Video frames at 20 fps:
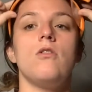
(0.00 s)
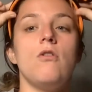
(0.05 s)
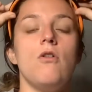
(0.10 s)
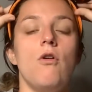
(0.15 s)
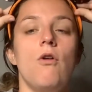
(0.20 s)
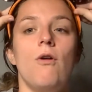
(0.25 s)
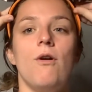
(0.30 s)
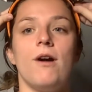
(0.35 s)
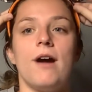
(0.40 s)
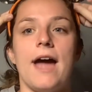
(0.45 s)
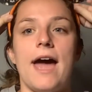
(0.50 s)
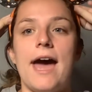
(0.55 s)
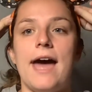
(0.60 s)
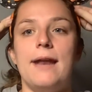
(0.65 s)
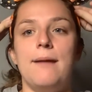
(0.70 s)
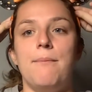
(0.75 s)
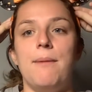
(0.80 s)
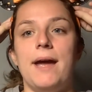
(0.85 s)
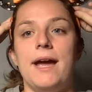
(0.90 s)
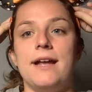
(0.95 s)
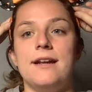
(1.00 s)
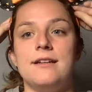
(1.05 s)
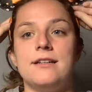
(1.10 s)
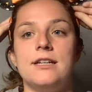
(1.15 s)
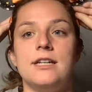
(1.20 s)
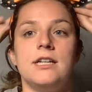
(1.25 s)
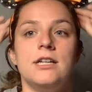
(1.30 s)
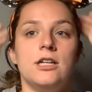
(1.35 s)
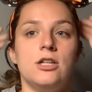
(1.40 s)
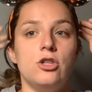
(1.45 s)
or a headband,
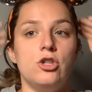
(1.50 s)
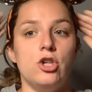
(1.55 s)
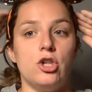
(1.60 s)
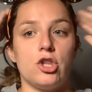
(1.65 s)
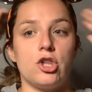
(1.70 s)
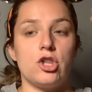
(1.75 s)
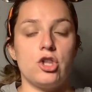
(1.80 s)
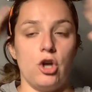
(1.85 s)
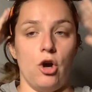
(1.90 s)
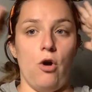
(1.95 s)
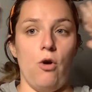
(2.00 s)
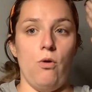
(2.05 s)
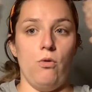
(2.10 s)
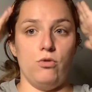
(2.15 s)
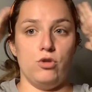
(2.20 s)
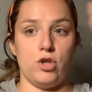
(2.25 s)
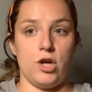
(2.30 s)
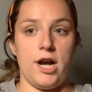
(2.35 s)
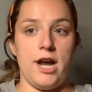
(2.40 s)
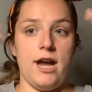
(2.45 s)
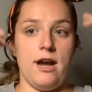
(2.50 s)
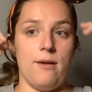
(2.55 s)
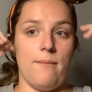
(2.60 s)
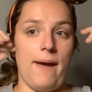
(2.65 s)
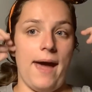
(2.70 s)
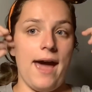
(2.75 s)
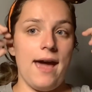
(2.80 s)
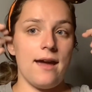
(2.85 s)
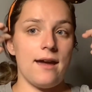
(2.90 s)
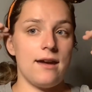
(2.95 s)
just to hold your hair
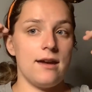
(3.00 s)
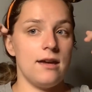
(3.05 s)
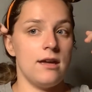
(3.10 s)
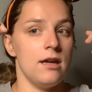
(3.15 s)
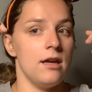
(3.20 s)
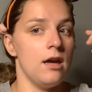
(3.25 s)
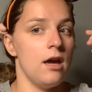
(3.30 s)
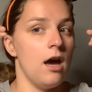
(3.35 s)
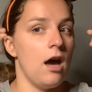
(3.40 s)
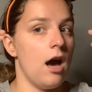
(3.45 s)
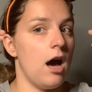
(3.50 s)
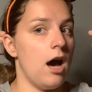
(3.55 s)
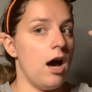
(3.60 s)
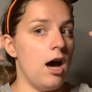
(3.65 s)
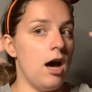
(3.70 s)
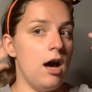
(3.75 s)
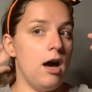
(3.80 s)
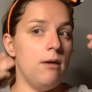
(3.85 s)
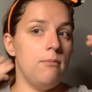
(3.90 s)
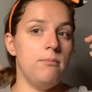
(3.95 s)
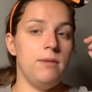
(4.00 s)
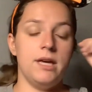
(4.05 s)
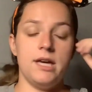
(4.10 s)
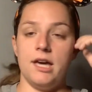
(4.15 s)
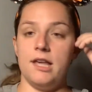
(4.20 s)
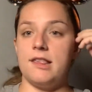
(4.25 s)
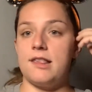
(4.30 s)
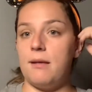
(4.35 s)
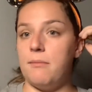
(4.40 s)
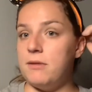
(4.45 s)
back. Because
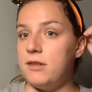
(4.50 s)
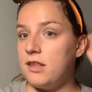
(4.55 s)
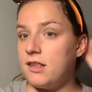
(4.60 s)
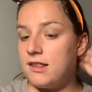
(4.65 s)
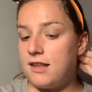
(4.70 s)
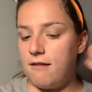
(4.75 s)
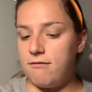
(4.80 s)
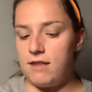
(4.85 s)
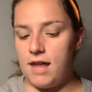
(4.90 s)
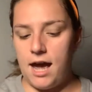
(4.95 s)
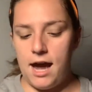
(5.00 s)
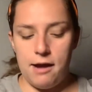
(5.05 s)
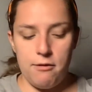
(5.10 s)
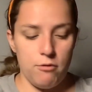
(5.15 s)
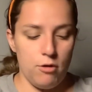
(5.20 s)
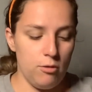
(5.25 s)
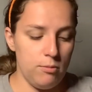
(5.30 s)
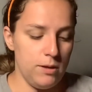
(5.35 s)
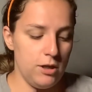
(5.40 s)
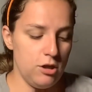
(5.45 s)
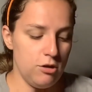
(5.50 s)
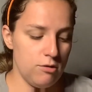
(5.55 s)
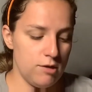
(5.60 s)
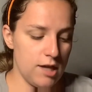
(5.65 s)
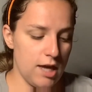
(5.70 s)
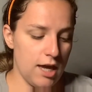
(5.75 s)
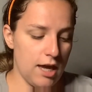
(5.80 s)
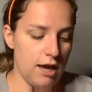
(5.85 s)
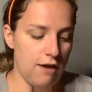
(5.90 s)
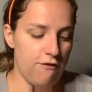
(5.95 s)
some of the stuff that I will be
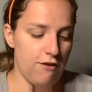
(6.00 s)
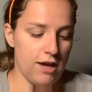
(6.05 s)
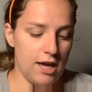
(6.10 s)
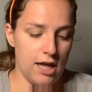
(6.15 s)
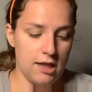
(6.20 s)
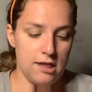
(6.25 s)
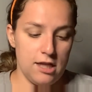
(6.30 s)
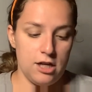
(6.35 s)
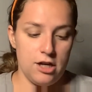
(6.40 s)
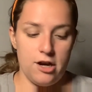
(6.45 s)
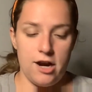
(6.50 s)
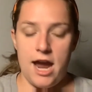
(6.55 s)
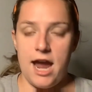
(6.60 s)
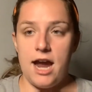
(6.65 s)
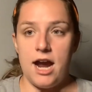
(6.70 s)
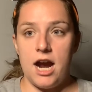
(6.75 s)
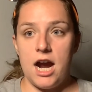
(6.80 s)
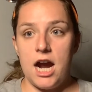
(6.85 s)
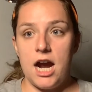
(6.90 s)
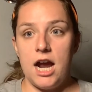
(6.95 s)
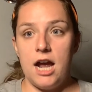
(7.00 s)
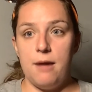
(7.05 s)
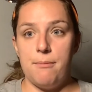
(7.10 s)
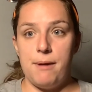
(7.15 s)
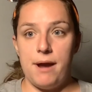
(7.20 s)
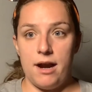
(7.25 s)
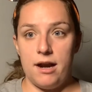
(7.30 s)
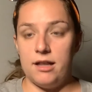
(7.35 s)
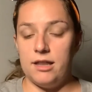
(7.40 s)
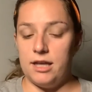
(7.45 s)
using, if it gets in your hair,
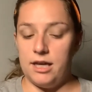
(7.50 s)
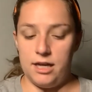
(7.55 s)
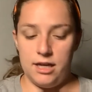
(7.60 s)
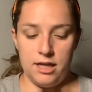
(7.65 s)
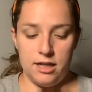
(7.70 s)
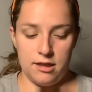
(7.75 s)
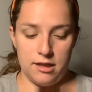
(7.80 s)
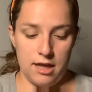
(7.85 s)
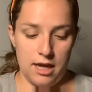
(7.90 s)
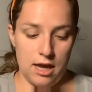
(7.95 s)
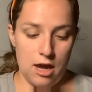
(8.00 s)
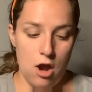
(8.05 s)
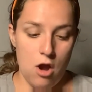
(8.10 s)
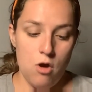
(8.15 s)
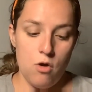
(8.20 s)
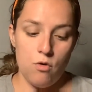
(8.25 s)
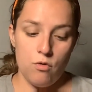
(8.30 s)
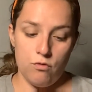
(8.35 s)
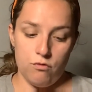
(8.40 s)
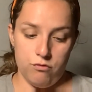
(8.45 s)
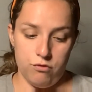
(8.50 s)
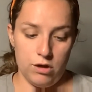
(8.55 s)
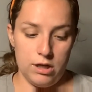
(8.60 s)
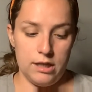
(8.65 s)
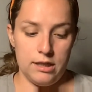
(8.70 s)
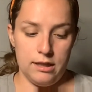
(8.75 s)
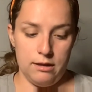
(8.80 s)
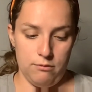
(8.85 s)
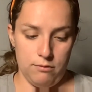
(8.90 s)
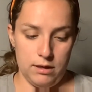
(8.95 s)
apparently it's like
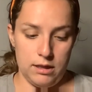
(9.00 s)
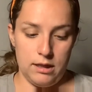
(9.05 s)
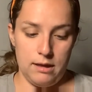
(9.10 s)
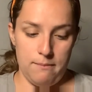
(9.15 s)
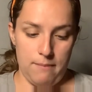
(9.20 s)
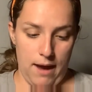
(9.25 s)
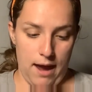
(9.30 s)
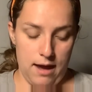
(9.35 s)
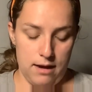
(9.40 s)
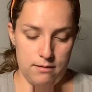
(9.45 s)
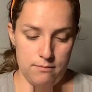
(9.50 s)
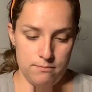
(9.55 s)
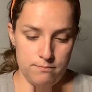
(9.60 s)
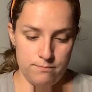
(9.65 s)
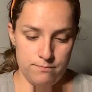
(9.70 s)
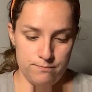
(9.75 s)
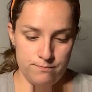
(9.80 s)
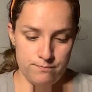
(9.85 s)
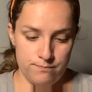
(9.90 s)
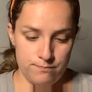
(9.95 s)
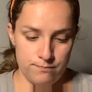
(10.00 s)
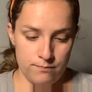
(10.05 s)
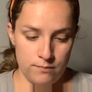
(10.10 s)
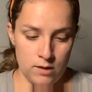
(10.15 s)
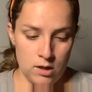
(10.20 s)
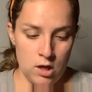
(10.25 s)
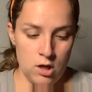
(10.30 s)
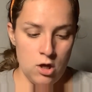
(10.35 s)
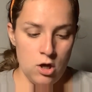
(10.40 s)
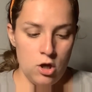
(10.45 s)
really, really bad.
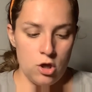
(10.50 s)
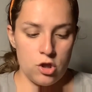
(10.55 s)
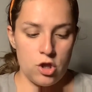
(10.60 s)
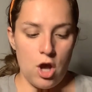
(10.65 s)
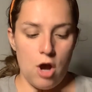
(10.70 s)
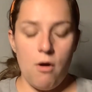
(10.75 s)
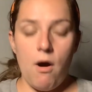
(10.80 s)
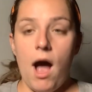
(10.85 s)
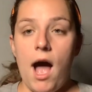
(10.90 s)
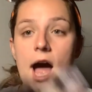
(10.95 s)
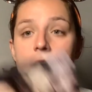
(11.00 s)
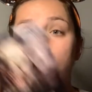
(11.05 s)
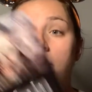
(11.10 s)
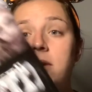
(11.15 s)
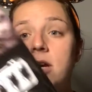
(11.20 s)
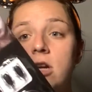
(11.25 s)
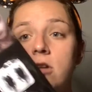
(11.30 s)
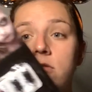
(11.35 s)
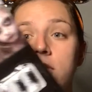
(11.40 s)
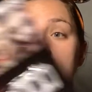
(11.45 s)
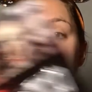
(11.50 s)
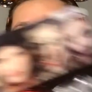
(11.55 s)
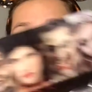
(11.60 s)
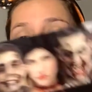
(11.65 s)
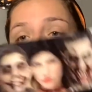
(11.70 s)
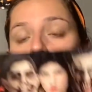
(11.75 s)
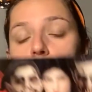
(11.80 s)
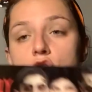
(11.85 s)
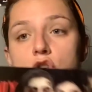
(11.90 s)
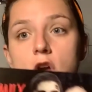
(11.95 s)
So I'm gonna read some
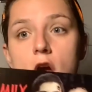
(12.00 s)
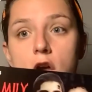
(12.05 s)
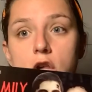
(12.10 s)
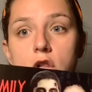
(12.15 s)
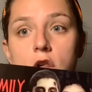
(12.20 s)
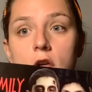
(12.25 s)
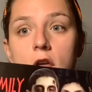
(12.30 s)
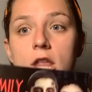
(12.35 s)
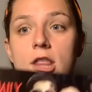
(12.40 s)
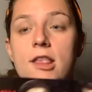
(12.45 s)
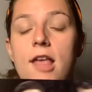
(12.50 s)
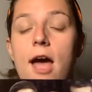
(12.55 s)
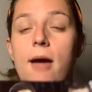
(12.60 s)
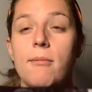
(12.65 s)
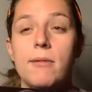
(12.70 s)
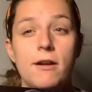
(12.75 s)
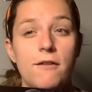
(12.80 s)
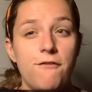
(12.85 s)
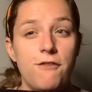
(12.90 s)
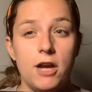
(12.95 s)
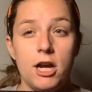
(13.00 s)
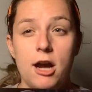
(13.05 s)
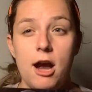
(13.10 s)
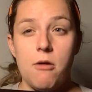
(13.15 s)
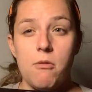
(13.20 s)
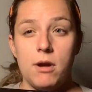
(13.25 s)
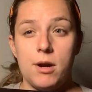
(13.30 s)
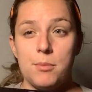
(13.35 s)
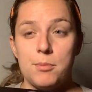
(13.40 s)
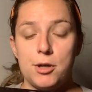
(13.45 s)
instructions. I'm gonna figure out
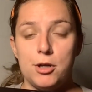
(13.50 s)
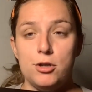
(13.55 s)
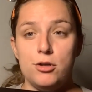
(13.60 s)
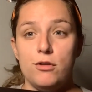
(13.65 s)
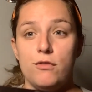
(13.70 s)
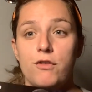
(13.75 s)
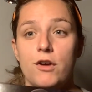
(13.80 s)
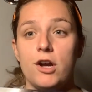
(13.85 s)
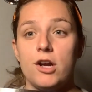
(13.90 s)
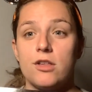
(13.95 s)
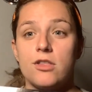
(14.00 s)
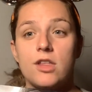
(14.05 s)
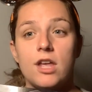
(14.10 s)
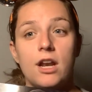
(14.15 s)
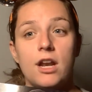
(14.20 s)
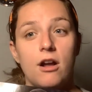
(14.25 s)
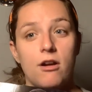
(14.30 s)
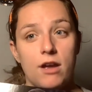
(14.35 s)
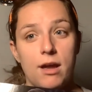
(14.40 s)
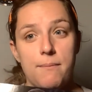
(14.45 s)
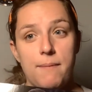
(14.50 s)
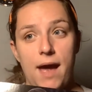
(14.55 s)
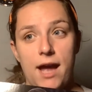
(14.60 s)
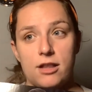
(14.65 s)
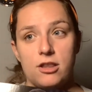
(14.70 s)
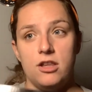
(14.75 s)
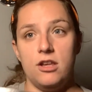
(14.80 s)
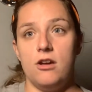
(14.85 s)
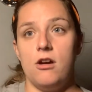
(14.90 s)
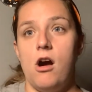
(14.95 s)
what I'm gonna do first, and I'll get back
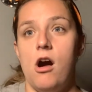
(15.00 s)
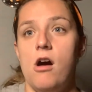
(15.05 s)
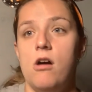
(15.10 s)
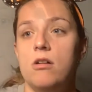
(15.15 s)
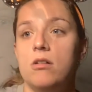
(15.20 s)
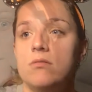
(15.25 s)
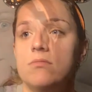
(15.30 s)
to y'all.